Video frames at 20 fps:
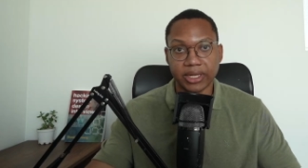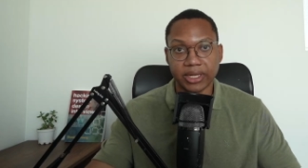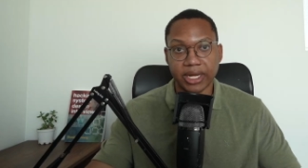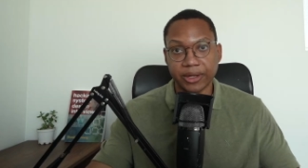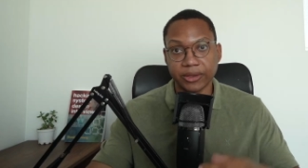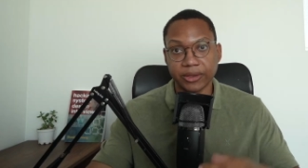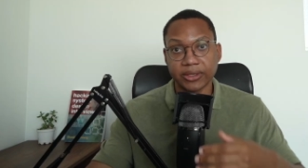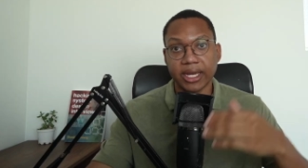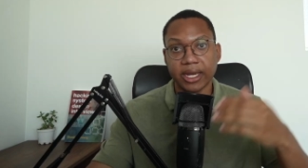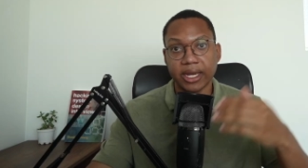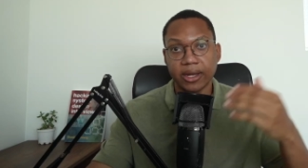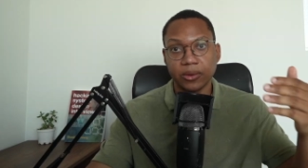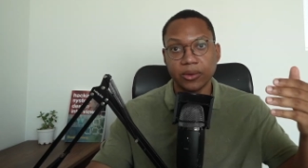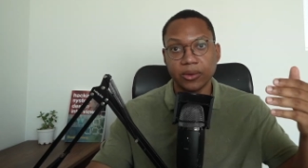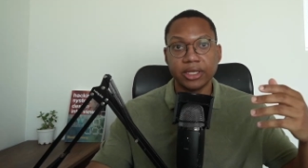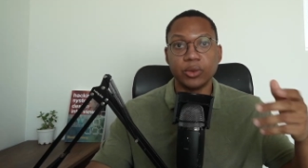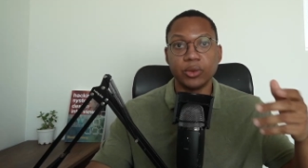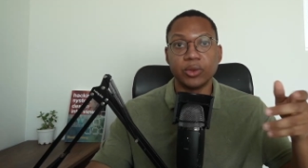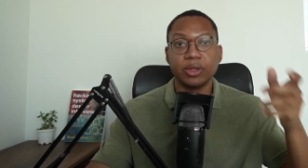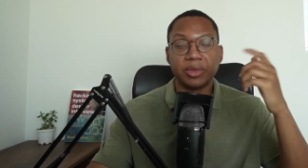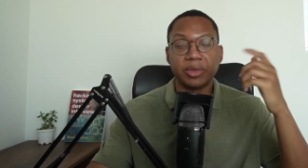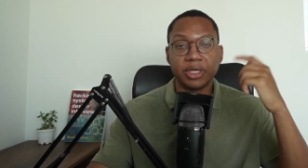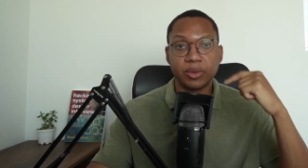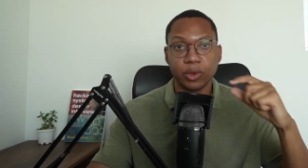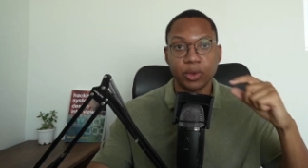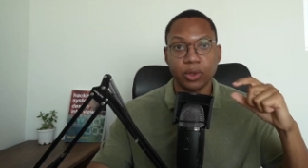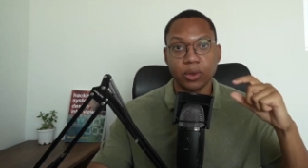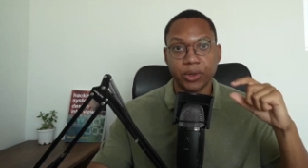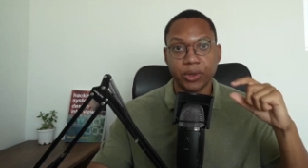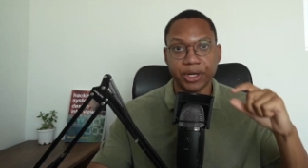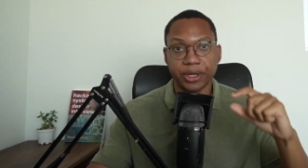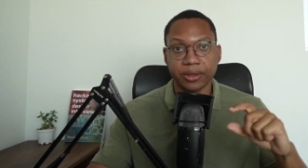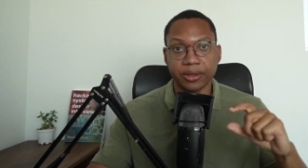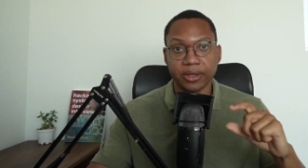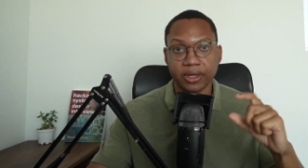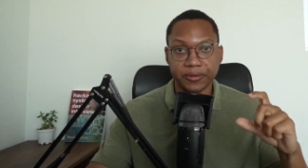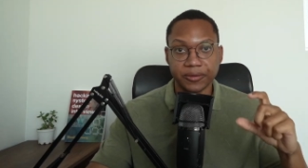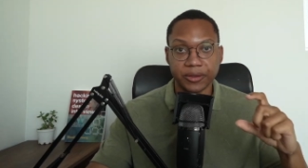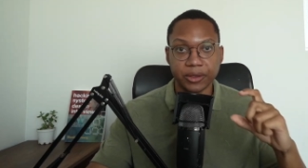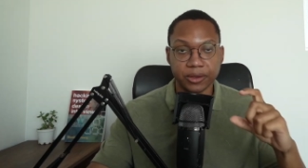And here's how you can be more aware
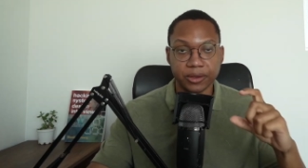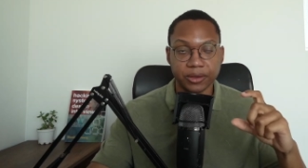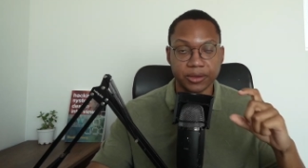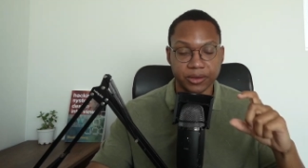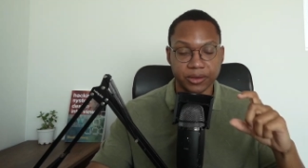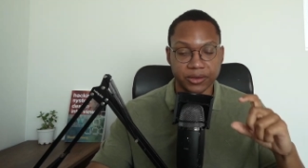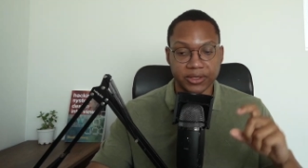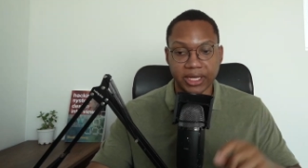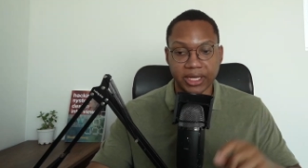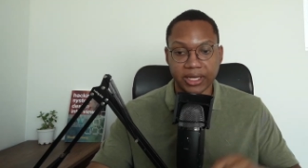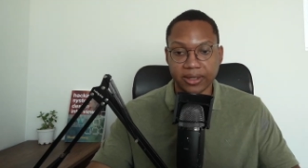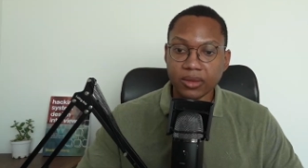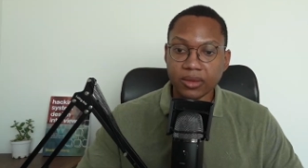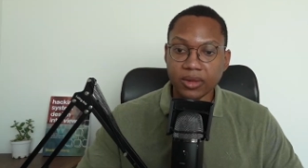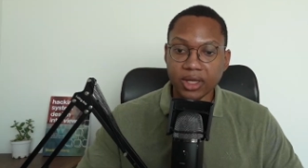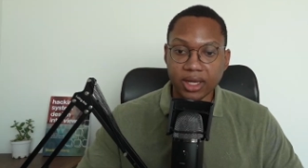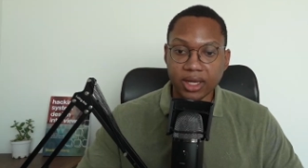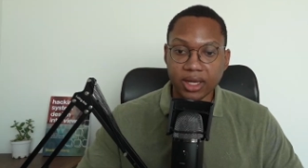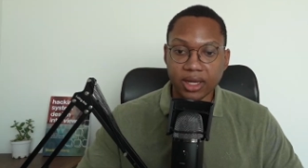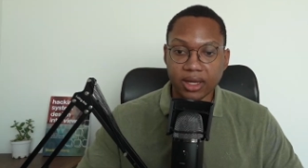of your state.